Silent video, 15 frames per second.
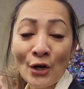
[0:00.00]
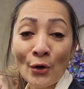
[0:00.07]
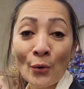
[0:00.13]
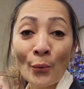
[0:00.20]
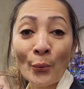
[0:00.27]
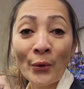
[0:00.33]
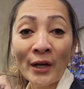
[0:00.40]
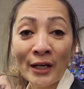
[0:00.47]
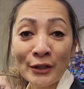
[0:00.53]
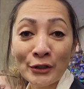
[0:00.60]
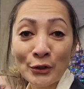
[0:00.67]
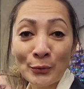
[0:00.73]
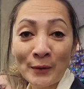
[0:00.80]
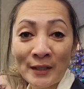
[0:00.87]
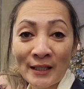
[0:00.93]
So
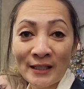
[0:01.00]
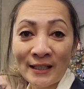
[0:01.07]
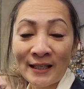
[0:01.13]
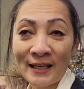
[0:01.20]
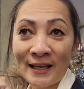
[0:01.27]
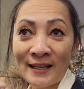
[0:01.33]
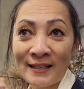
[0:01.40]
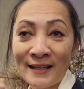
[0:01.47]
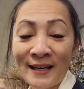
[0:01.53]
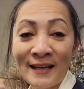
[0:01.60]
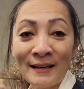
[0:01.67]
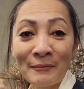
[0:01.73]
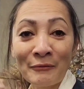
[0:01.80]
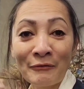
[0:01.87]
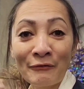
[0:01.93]
we are doing it again.
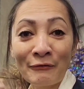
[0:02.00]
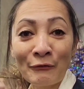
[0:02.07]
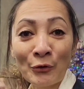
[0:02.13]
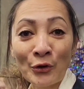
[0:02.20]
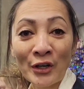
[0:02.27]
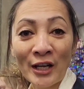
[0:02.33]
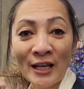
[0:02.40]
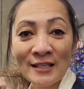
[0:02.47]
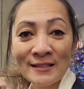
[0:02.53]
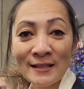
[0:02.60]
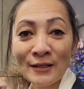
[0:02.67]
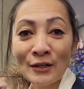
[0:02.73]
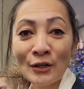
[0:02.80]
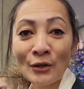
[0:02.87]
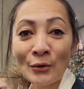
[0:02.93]
4
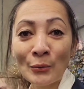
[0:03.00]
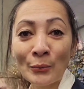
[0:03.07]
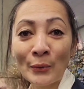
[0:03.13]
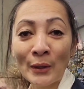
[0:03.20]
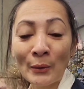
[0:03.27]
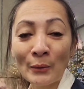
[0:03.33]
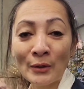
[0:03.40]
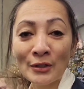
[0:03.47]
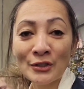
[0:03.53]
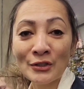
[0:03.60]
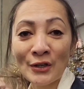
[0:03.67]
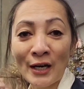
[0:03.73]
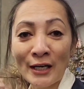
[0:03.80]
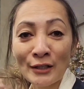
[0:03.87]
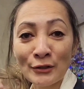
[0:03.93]
days ago we
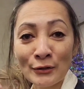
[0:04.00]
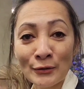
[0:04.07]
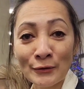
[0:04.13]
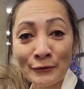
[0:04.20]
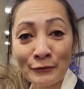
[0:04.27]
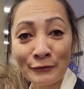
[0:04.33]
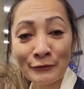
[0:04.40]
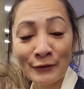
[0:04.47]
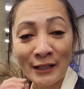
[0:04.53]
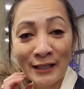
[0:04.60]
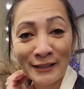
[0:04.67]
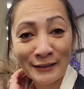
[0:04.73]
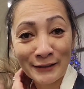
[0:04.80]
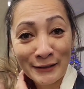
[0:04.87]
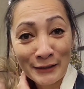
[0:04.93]
were trying to
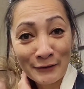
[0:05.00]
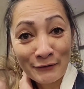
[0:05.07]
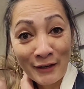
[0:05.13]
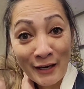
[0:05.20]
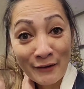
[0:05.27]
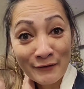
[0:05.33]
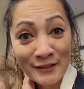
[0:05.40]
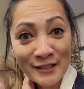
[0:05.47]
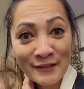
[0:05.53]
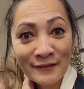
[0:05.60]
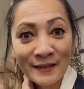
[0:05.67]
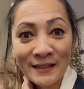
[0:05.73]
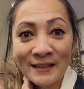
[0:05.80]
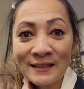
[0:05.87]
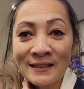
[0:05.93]
leave
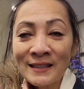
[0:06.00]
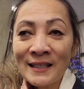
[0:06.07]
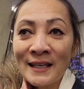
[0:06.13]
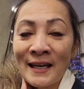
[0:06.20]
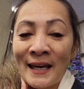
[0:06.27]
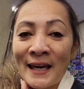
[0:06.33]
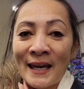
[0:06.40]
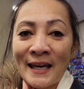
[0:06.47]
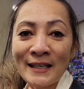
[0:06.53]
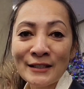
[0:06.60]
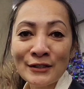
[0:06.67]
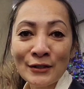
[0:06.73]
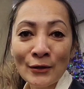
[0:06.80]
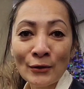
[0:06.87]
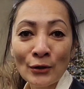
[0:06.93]
Evansville,
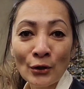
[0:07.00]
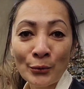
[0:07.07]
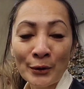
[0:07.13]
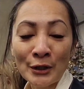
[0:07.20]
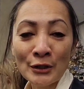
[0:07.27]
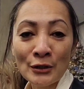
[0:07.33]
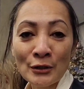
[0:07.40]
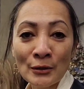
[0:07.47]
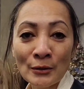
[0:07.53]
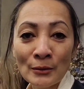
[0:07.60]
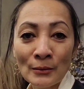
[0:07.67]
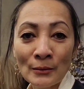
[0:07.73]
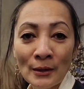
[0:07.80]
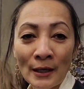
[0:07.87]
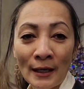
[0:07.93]
and so going
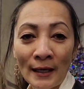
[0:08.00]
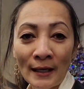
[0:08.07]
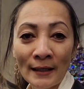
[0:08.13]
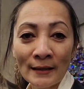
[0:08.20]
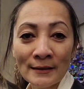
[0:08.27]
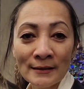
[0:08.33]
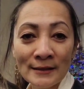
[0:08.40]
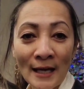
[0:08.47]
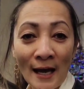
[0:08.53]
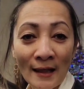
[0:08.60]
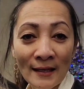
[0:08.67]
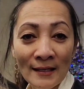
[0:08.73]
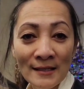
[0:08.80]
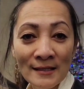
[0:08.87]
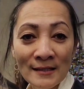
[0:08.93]
to
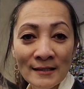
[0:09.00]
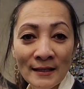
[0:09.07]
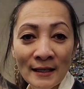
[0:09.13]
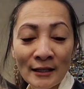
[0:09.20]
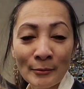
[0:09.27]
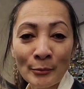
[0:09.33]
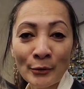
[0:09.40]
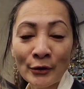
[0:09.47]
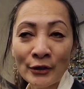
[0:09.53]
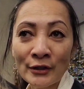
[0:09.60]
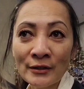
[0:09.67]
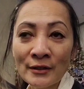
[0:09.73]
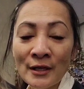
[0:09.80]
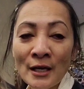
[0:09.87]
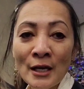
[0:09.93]
Dallas
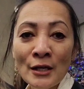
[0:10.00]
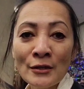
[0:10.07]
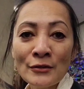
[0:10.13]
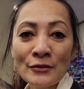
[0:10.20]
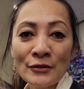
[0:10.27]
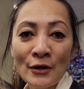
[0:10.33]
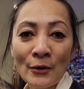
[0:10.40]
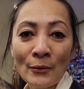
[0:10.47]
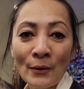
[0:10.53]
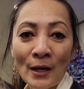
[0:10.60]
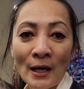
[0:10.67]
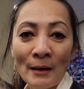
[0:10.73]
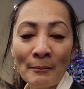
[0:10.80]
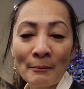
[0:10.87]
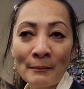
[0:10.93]
airport.
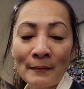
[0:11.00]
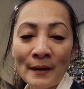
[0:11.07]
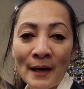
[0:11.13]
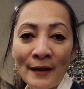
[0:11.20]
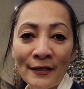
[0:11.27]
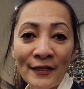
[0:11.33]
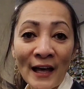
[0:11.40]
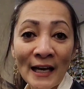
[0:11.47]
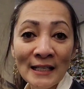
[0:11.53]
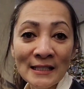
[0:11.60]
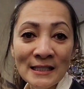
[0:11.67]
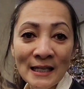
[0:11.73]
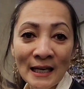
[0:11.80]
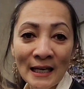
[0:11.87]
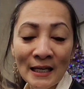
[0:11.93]
So
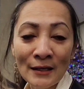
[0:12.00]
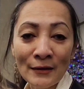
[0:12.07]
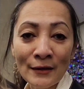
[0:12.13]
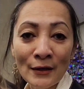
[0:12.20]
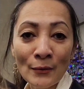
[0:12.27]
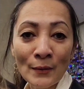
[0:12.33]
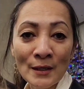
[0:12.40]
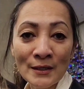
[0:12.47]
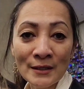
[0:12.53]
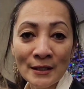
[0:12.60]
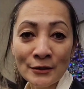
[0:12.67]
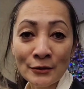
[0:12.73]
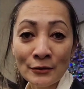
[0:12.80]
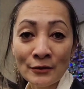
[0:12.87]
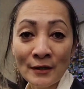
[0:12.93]
that day there
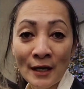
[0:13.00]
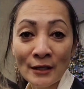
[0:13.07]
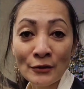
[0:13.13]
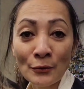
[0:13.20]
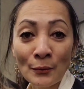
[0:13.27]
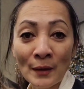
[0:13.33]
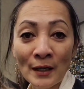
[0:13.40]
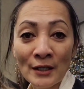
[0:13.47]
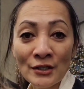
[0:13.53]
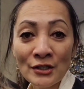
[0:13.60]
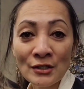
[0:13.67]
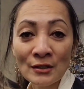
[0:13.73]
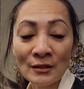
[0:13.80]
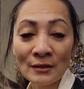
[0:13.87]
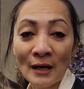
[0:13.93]
was a tornado
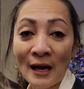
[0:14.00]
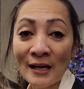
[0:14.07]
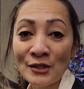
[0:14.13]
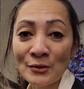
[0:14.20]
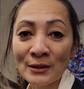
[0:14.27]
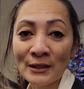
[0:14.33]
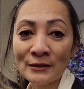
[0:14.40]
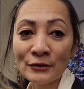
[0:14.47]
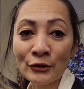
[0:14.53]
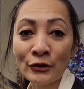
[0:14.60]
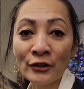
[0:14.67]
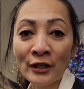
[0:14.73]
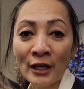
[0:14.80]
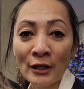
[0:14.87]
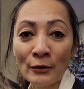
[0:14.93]
watch, actually
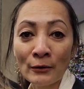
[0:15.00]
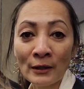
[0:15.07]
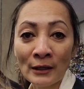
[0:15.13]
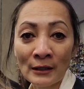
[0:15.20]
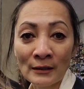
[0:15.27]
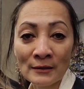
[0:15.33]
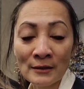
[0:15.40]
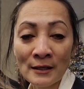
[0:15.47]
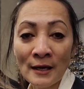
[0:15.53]
tornado